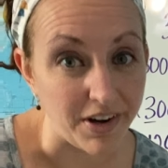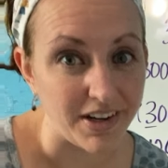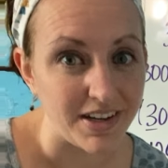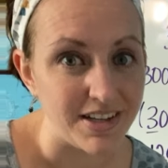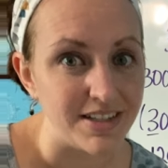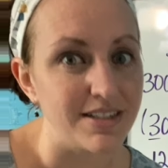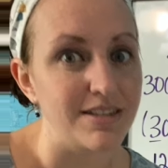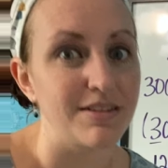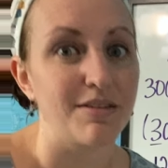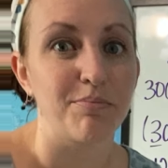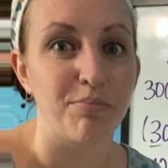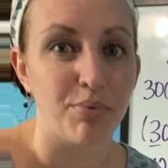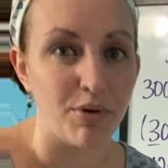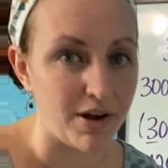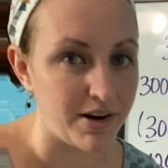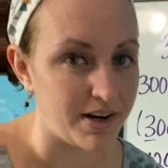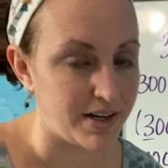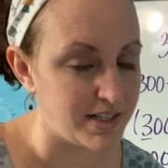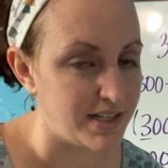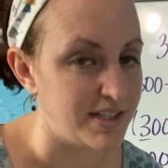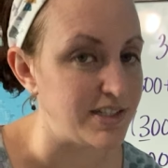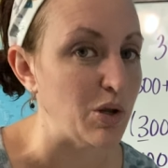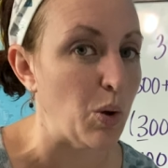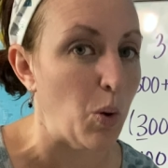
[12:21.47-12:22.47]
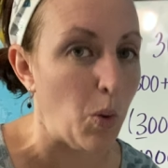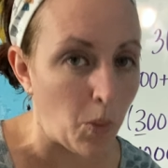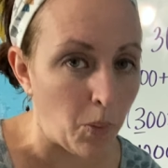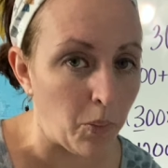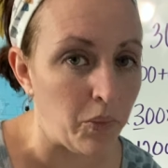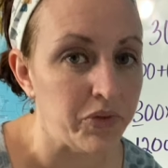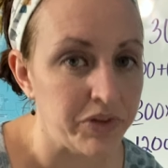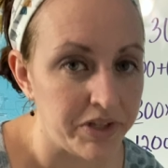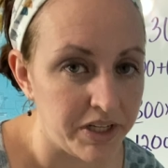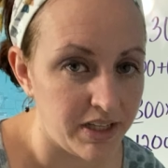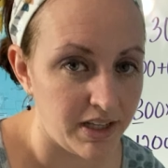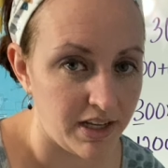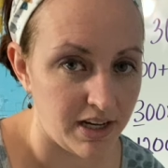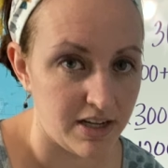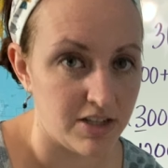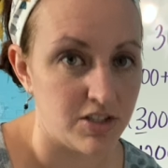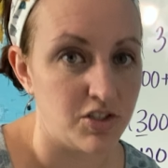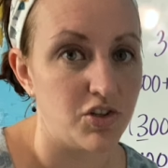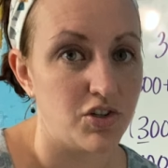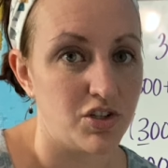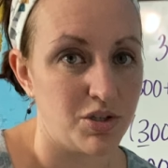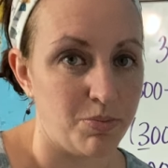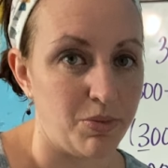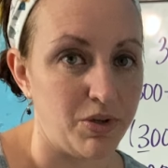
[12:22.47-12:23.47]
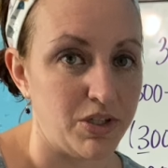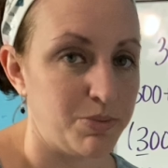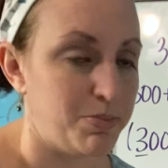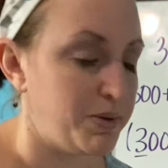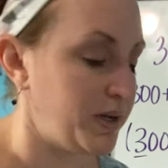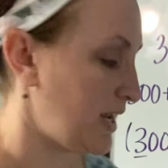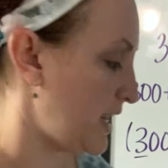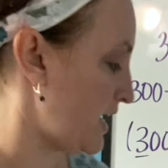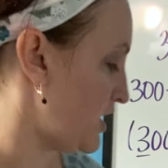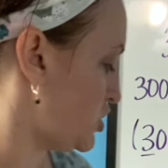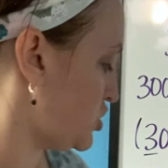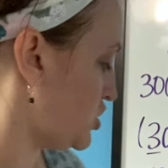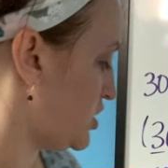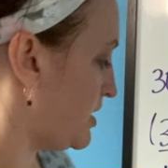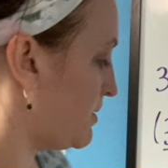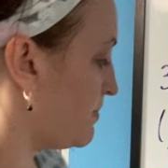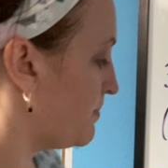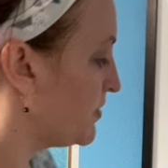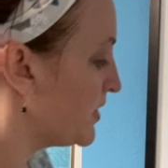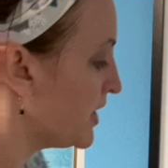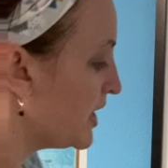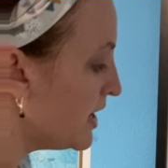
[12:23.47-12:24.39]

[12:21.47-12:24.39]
because product is only the answer to multiplication.